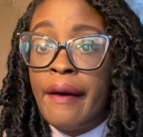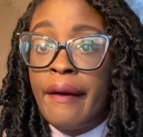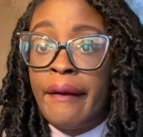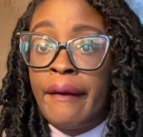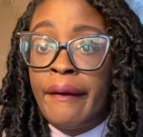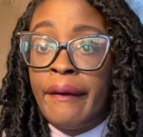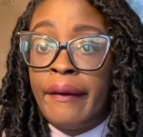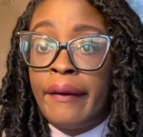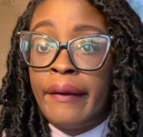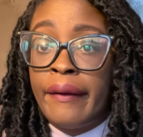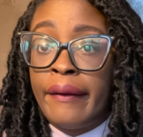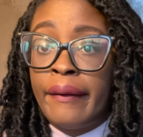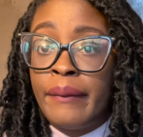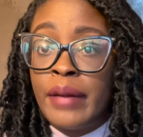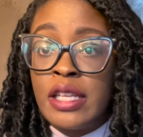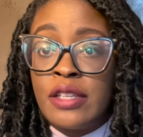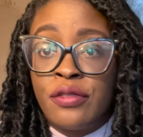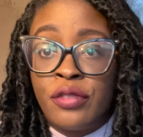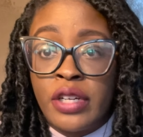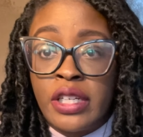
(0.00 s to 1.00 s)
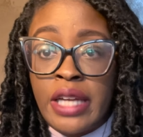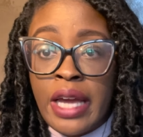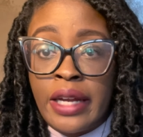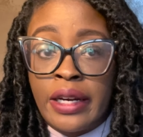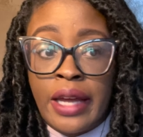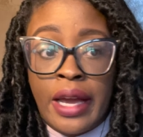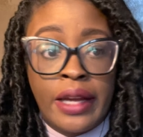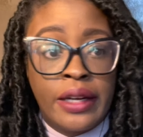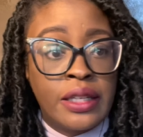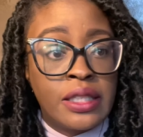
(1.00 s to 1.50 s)
Um, it's free
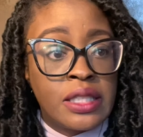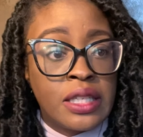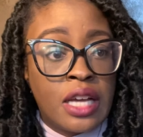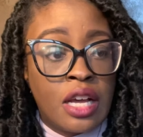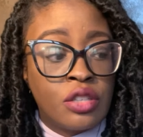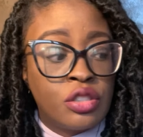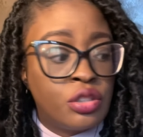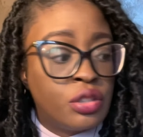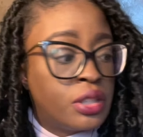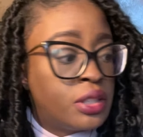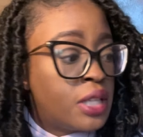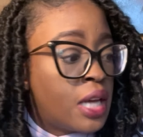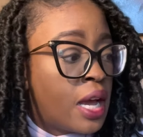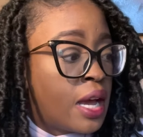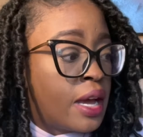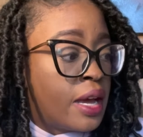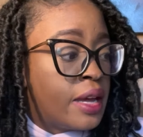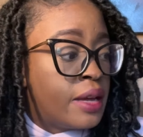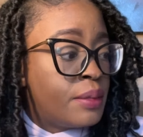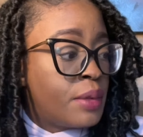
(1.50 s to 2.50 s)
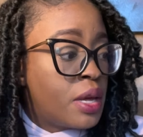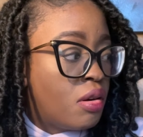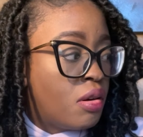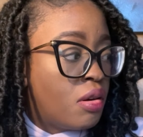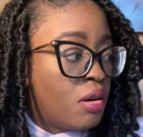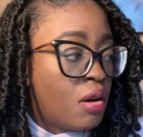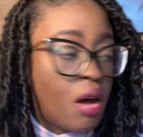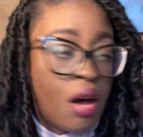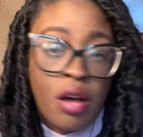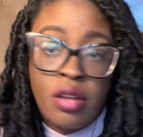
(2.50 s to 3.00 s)
ninety-nine. Doesn't cost you a dime.
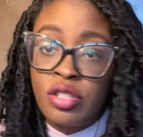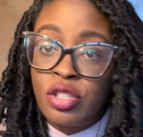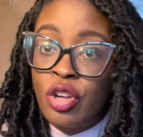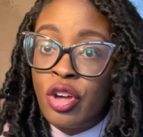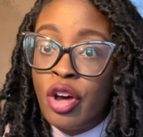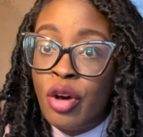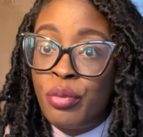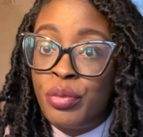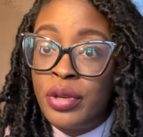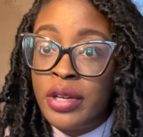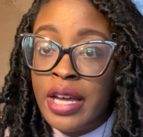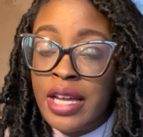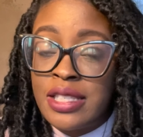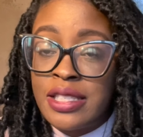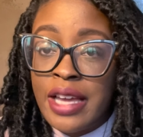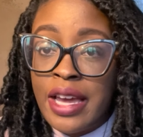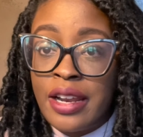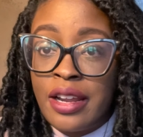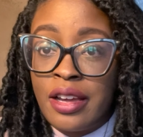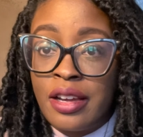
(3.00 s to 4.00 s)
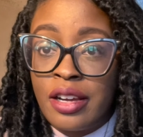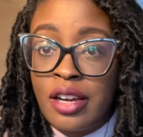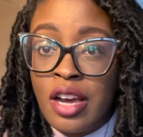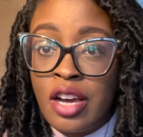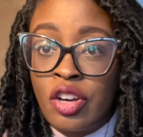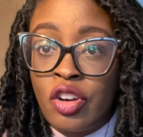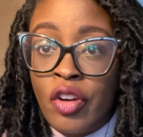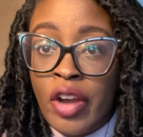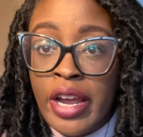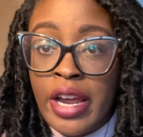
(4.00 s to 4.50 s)
Also, hope you guys had a, a
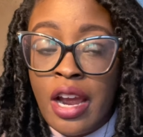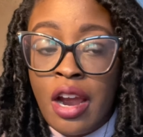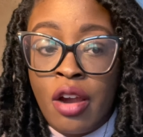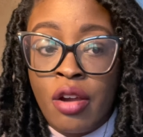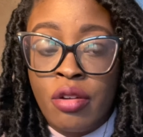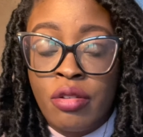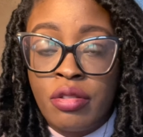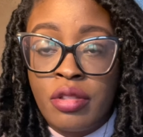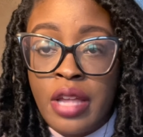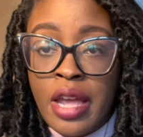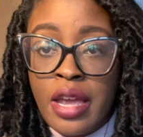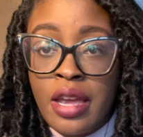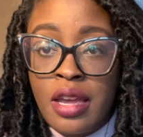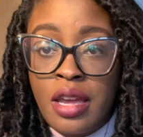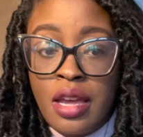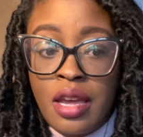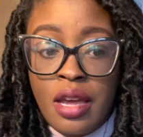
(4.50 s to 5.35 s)
great Earth Day.